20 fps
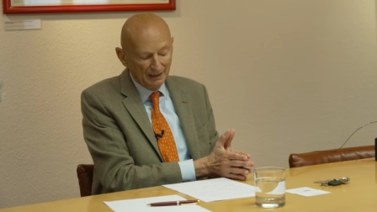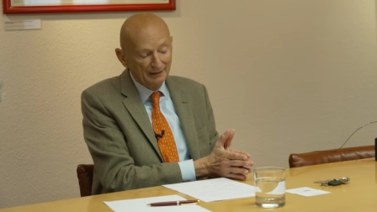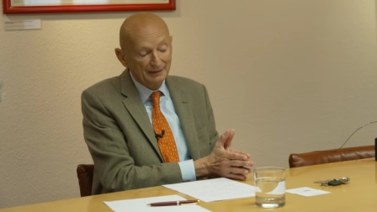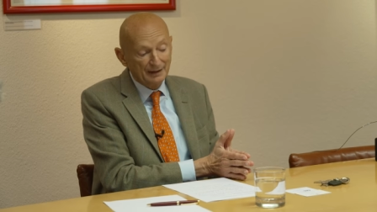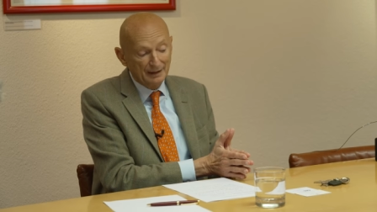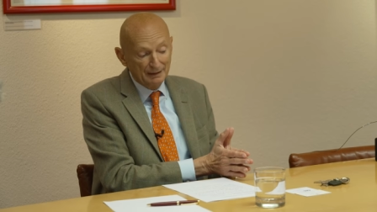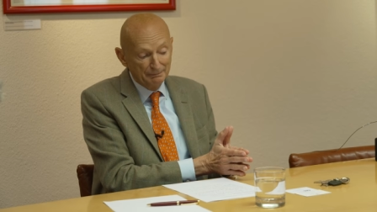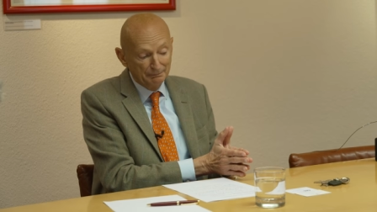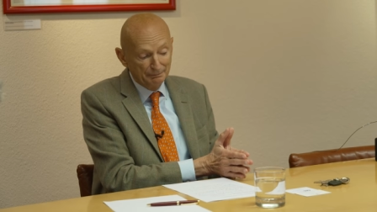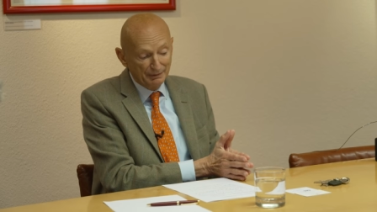uh,
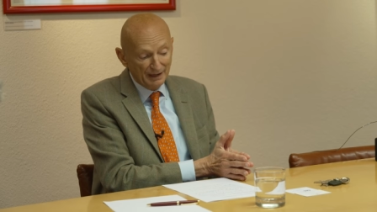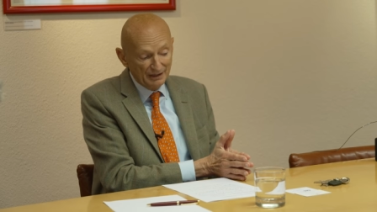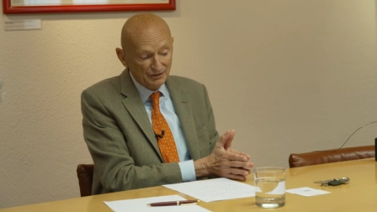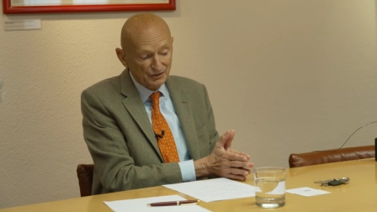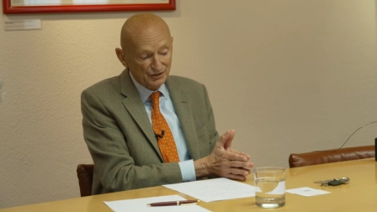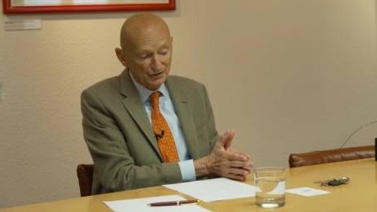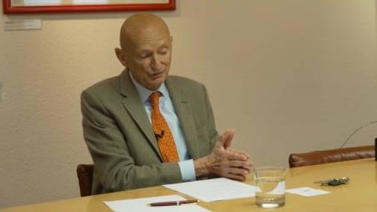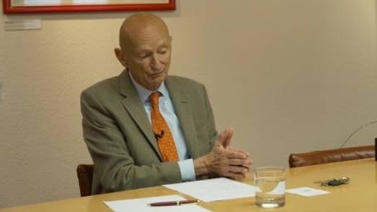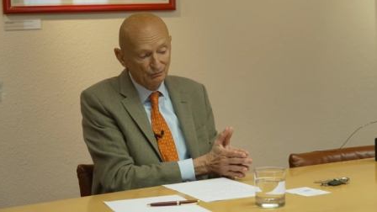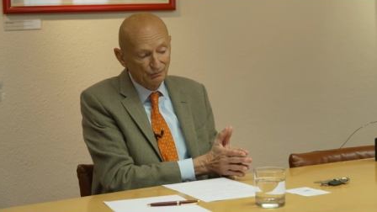the
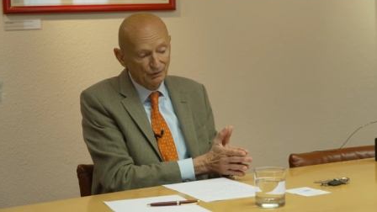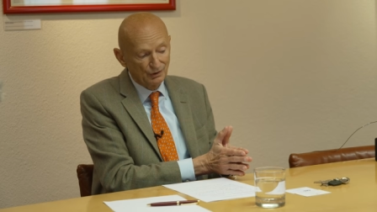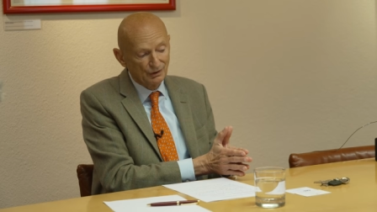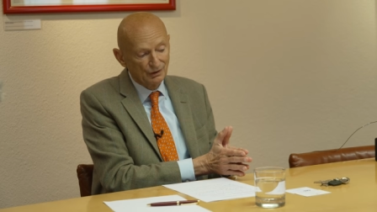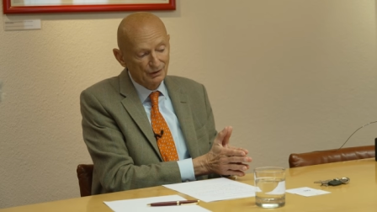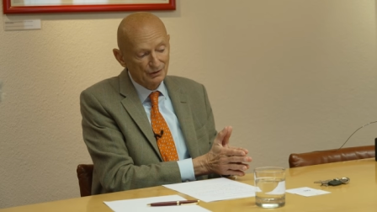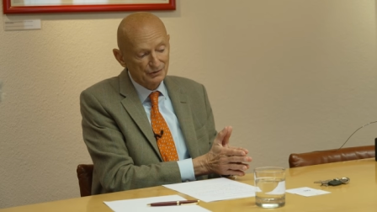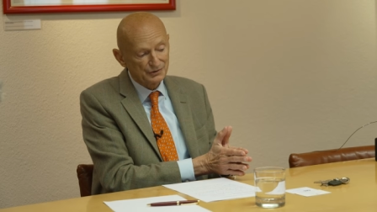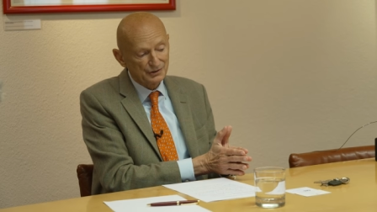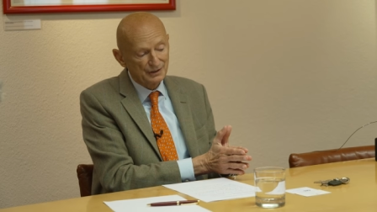impression
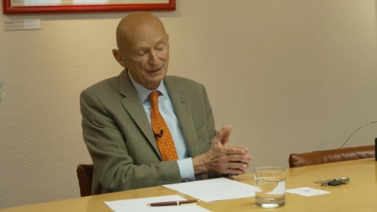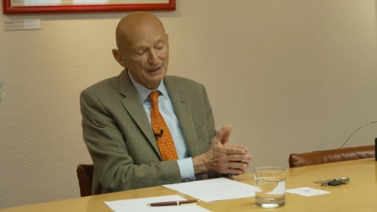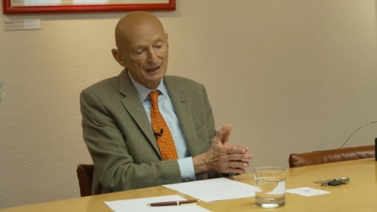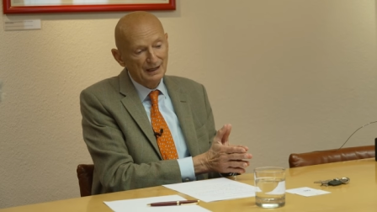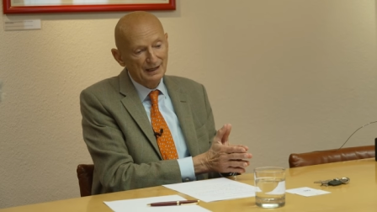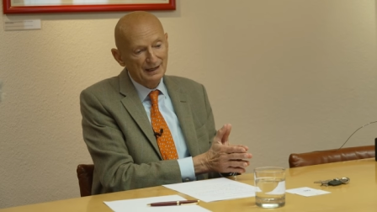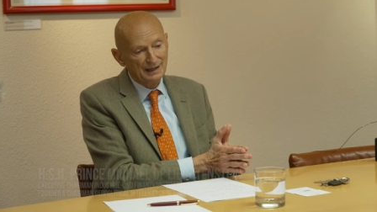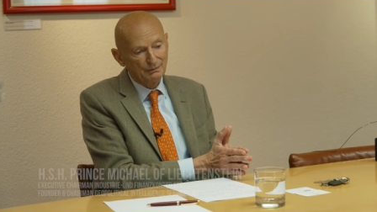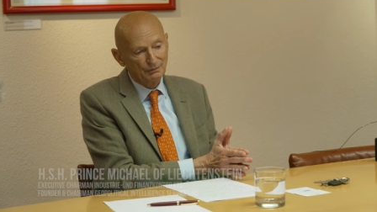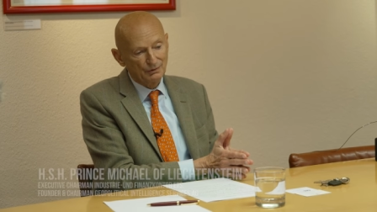was
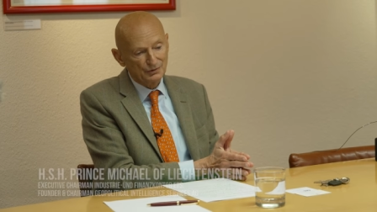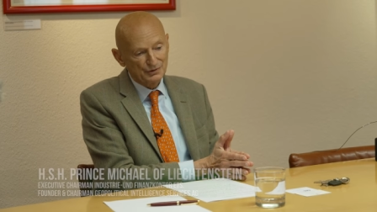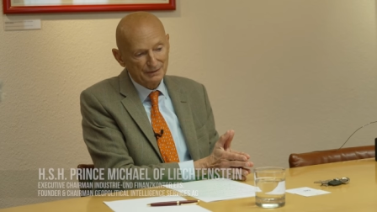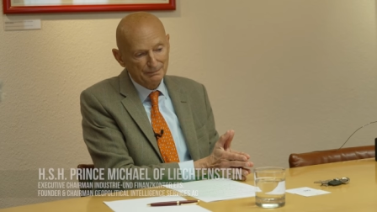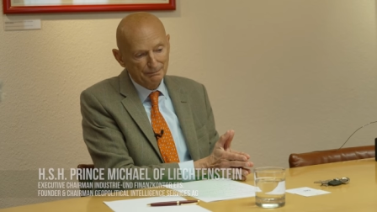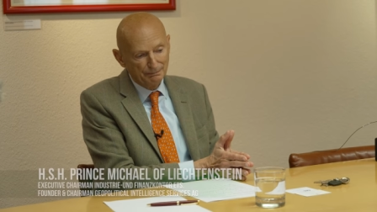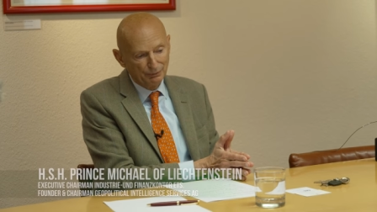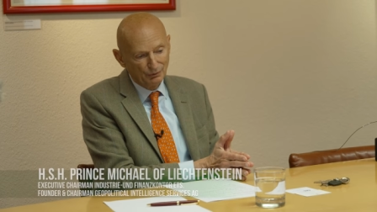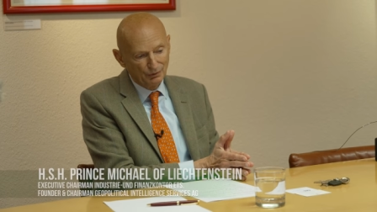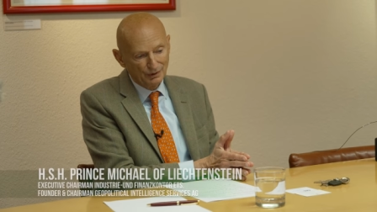it was
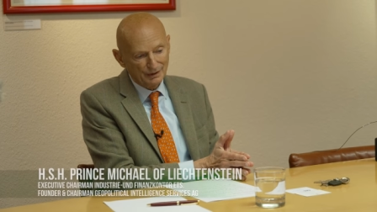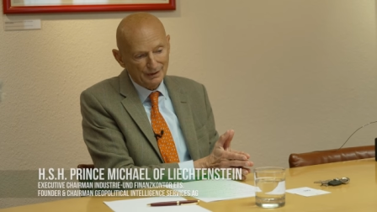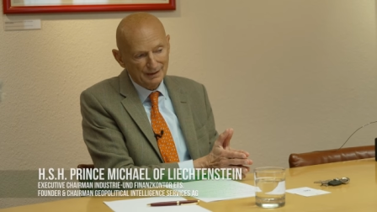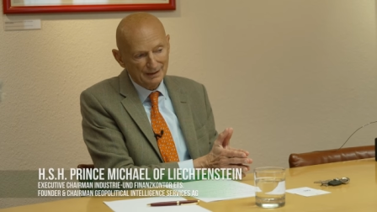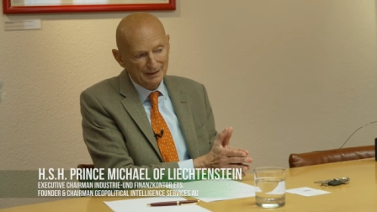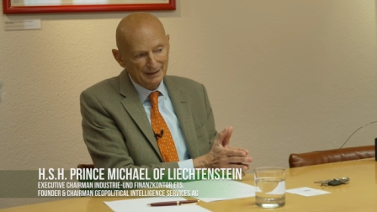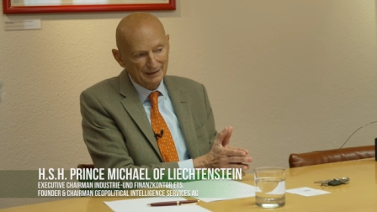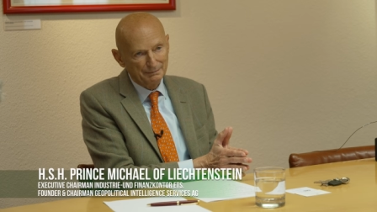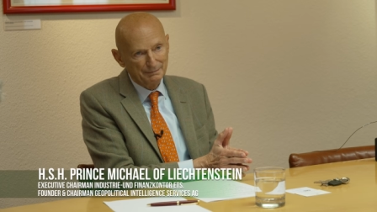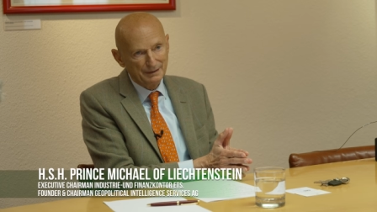
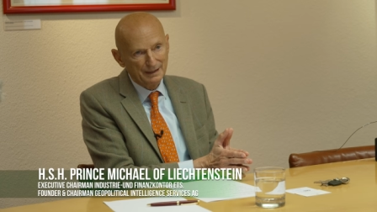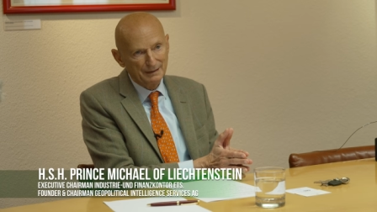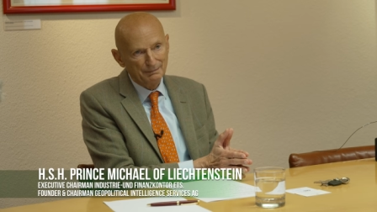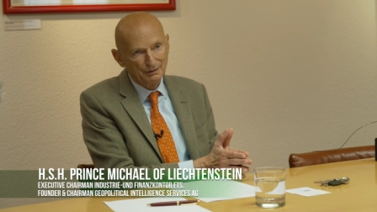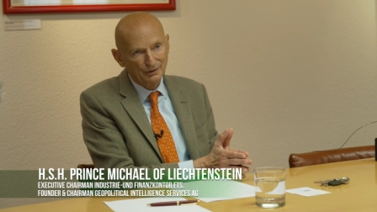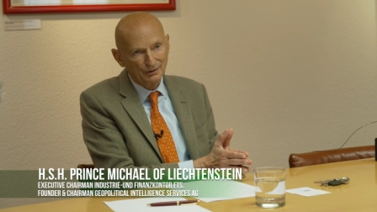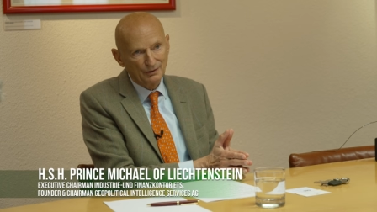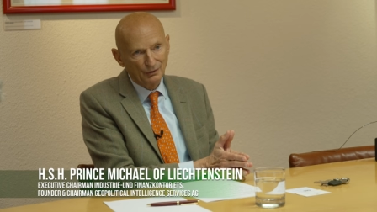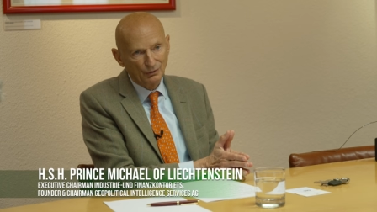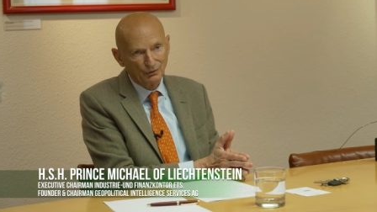important that
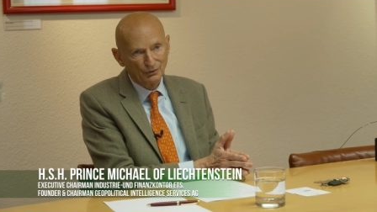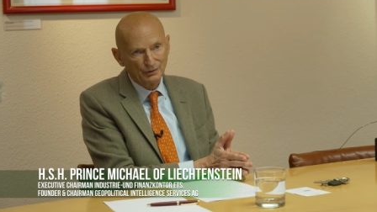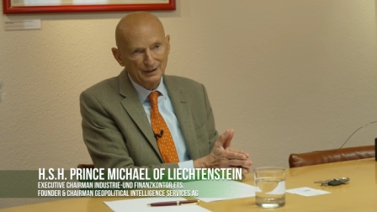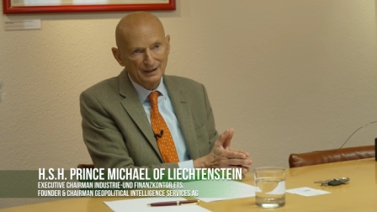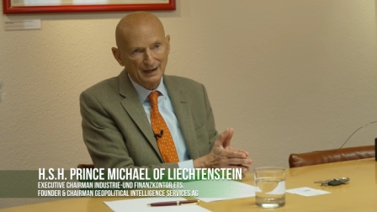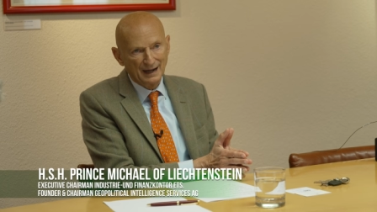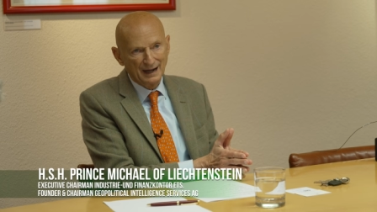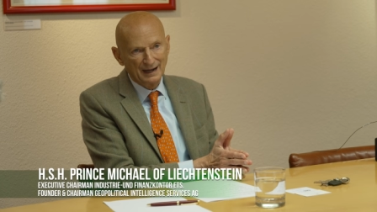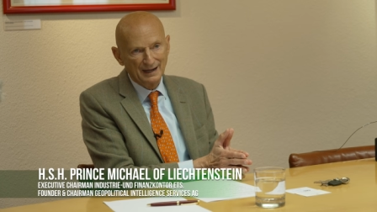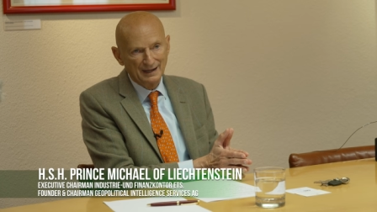people don't
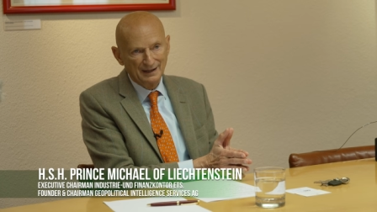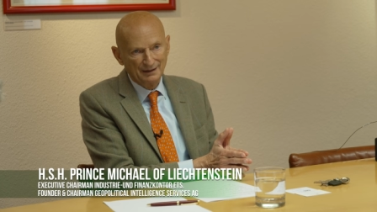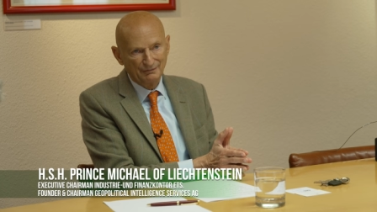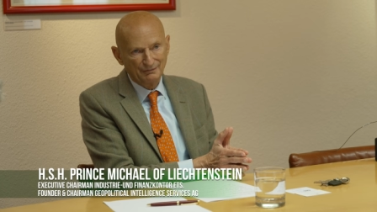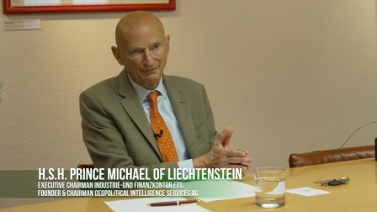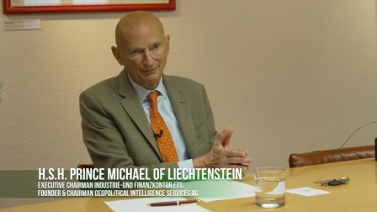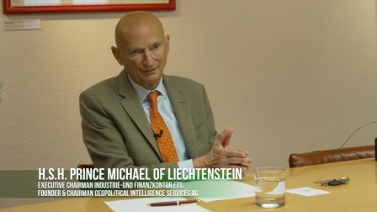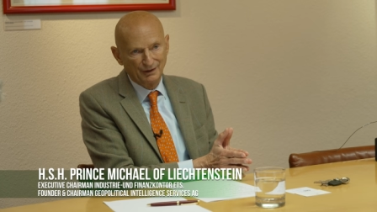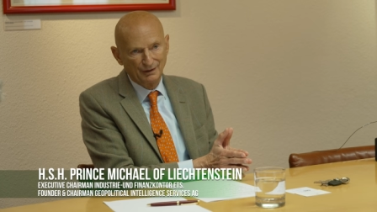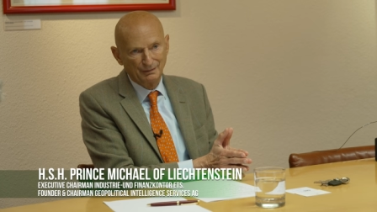die
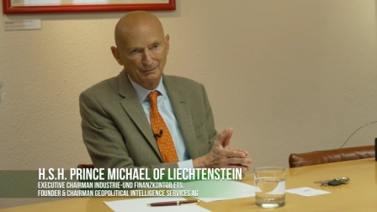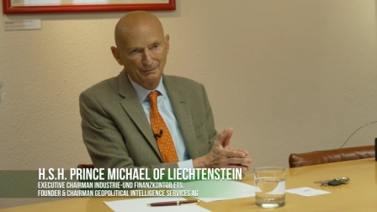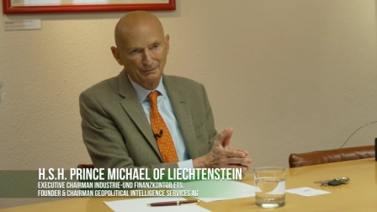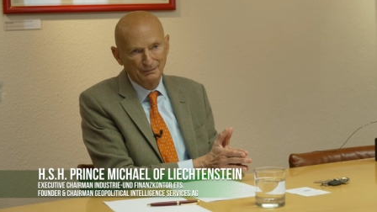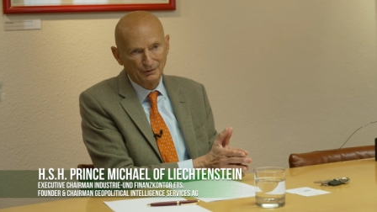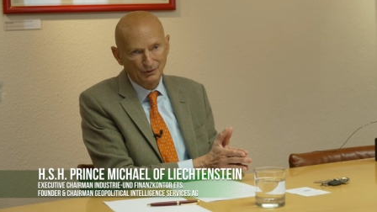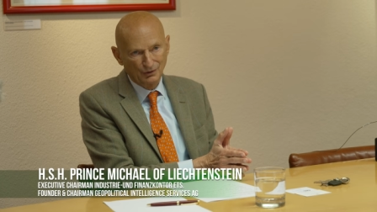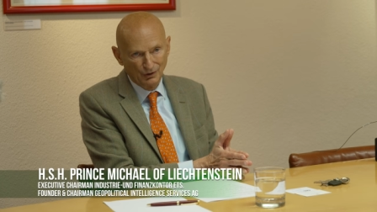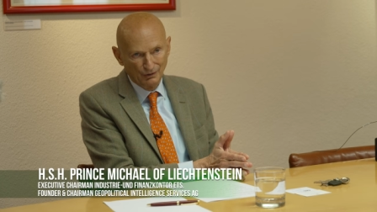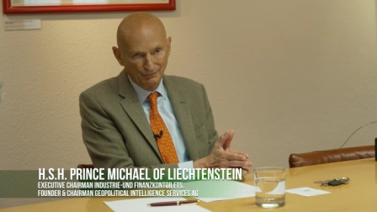
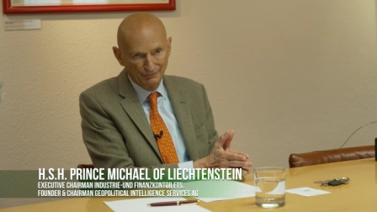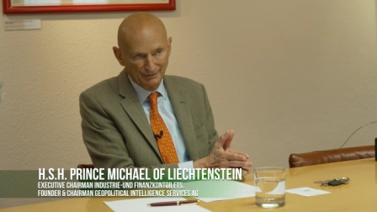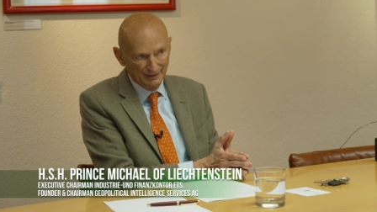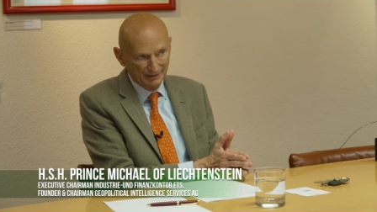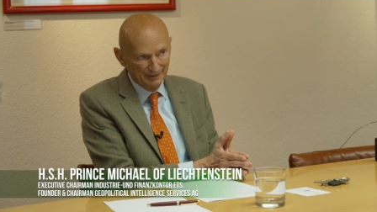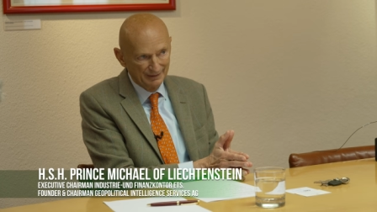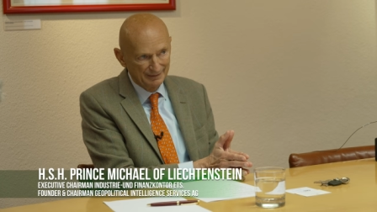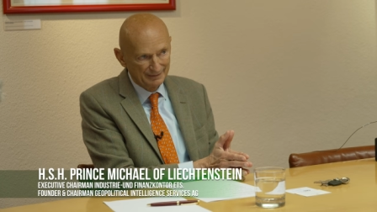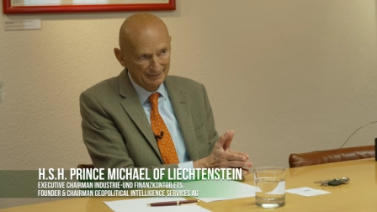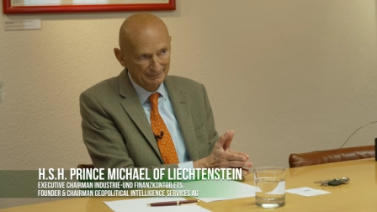from COVID.